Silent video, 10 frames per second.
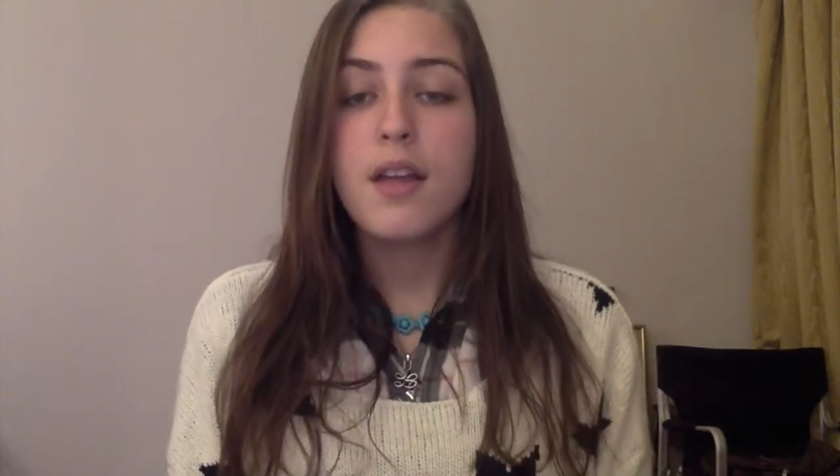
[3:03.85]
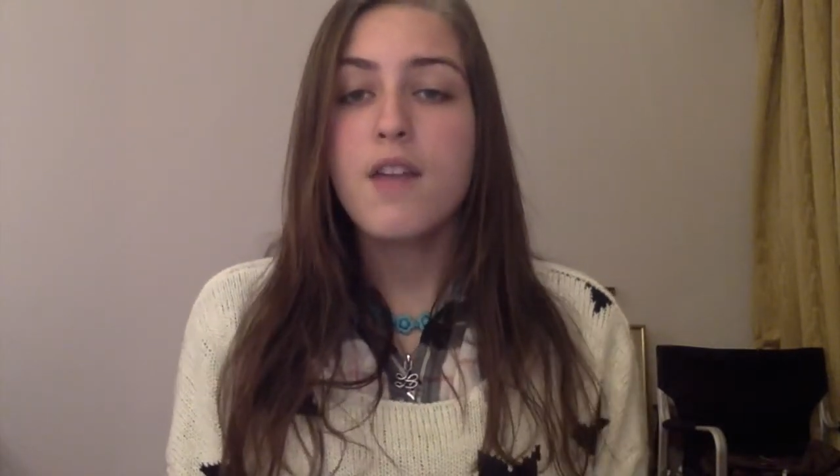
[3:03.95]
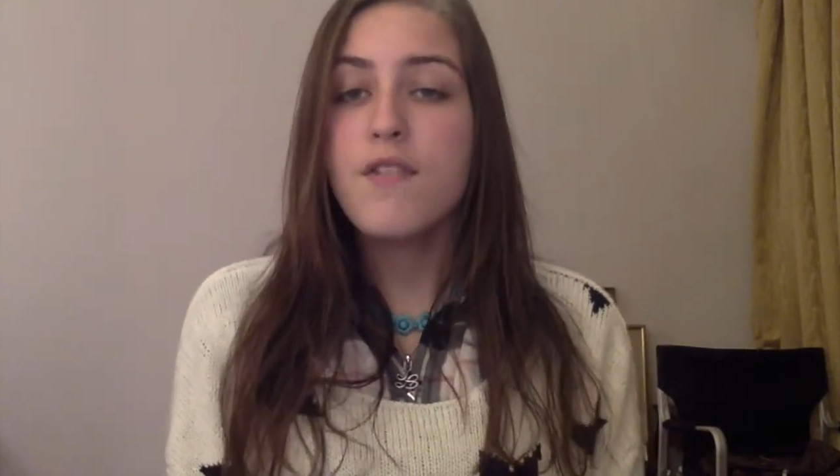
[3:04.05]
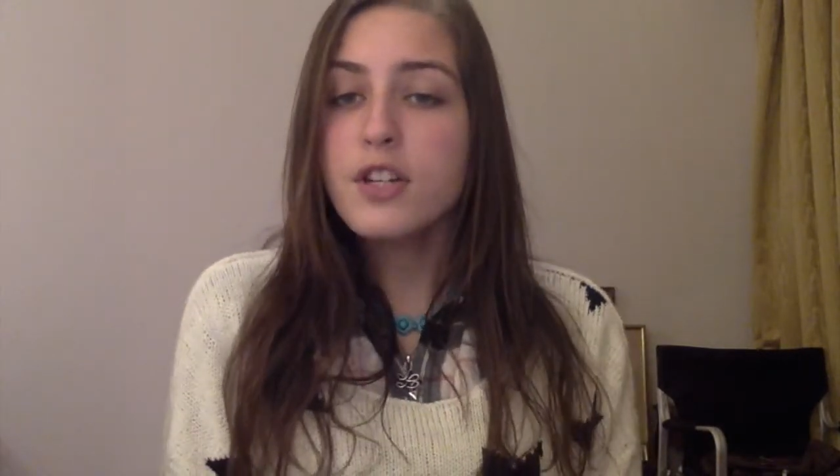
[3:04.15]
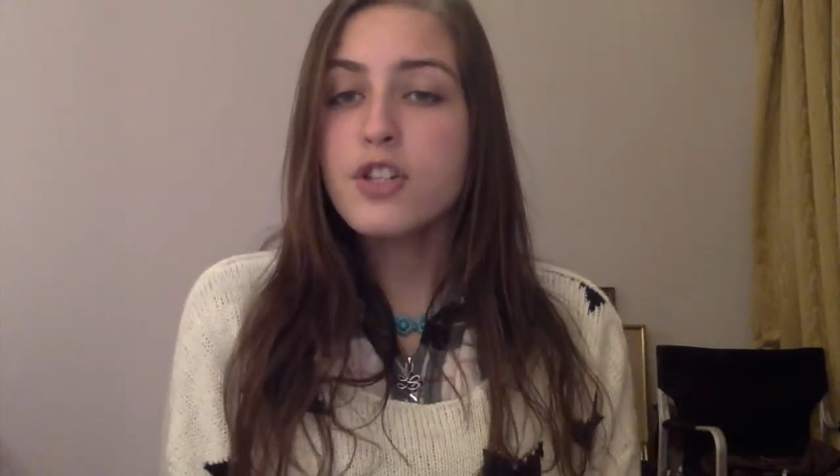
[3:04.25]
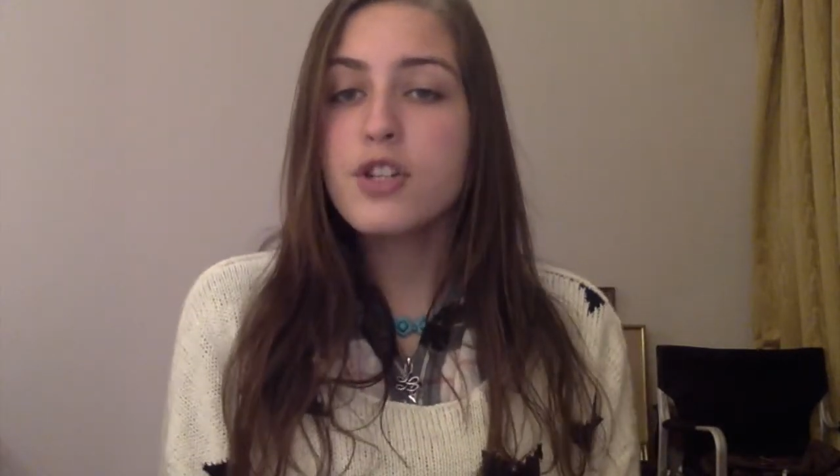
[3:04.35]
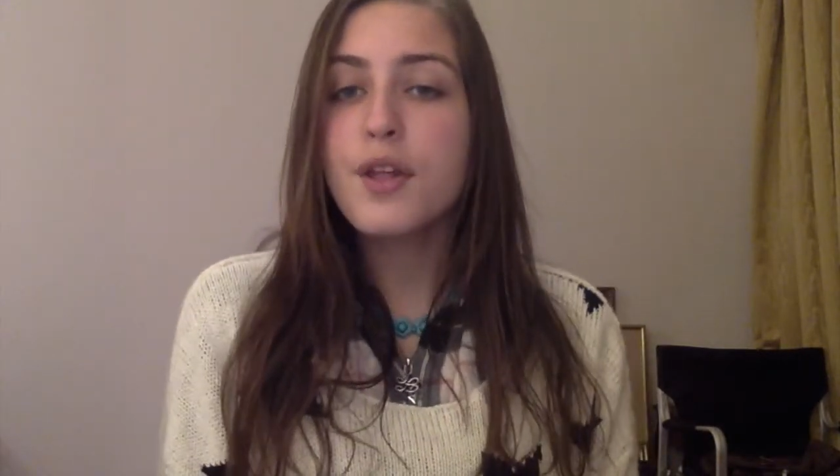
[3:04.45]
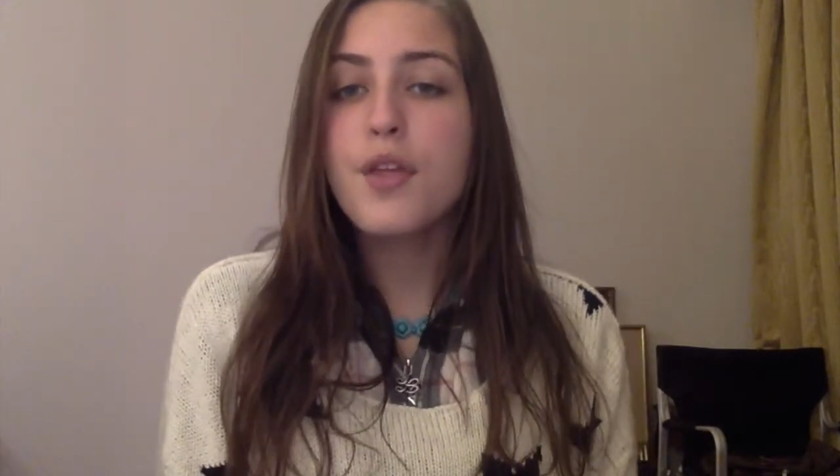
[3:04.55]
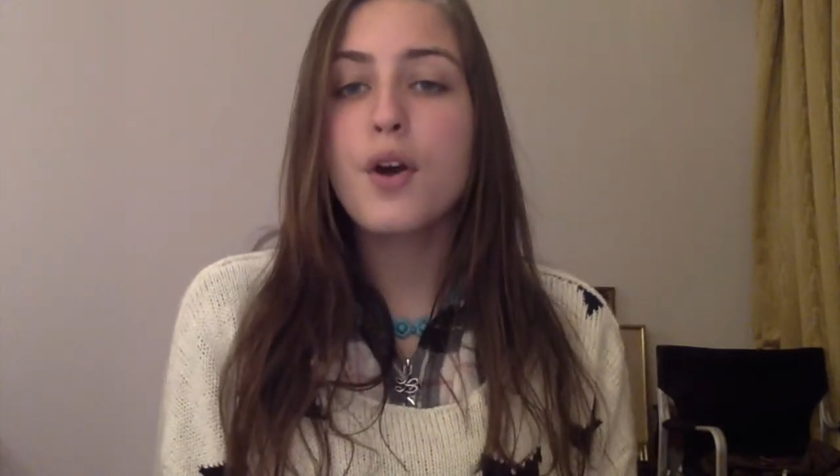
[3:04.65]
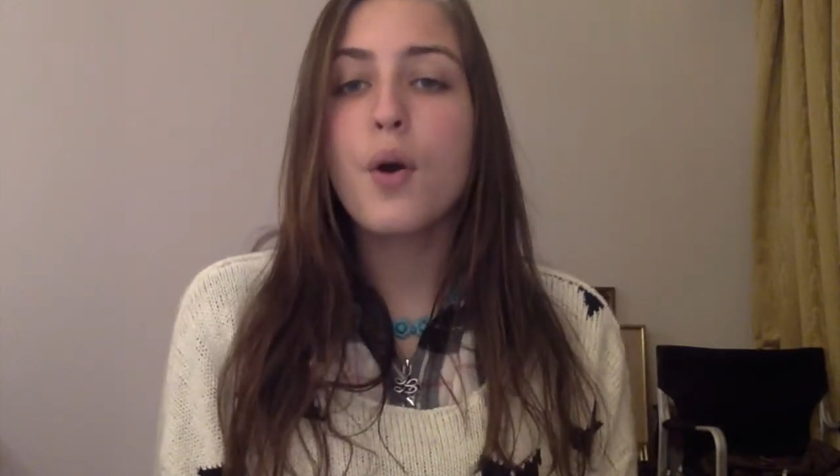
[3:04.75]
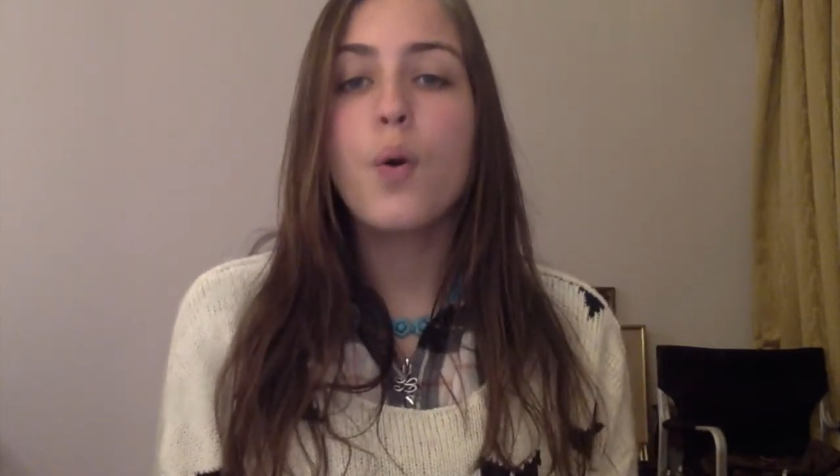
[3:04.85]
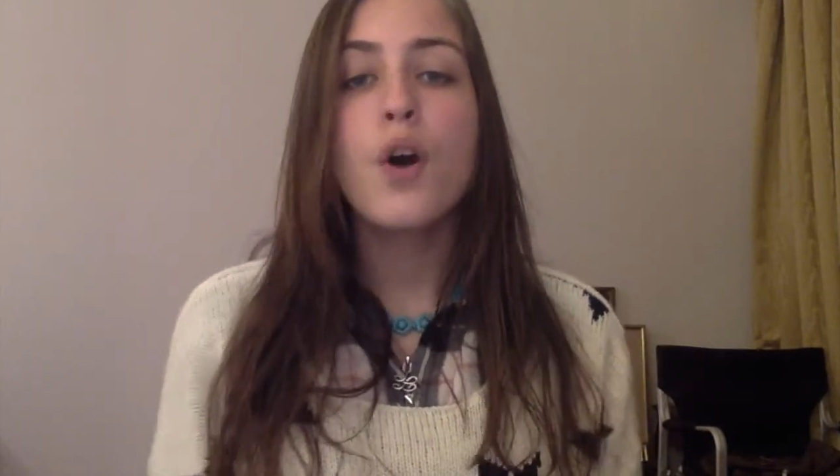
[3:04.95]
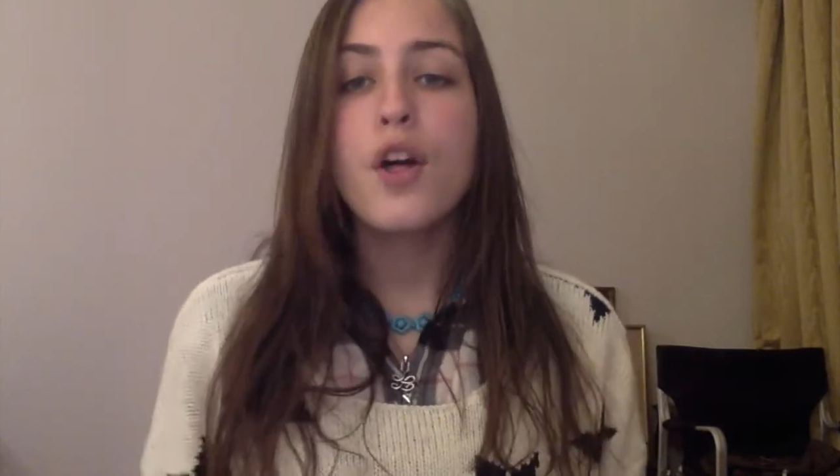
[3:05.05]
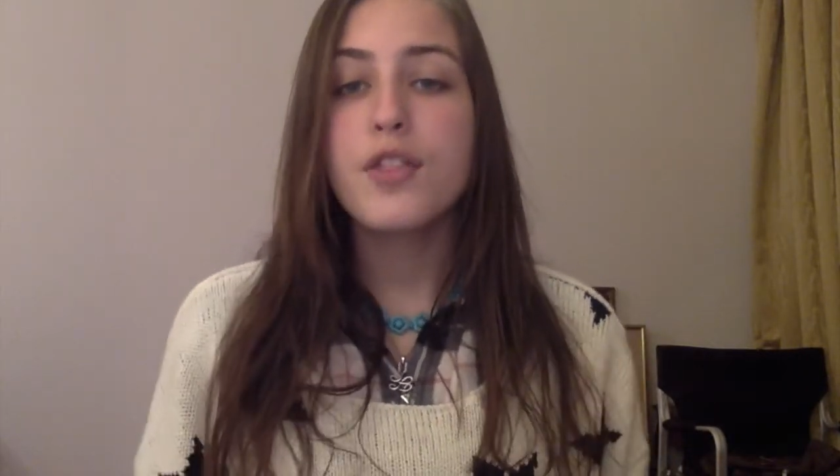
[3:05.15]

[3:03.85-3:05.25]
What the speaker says: Eventually, though,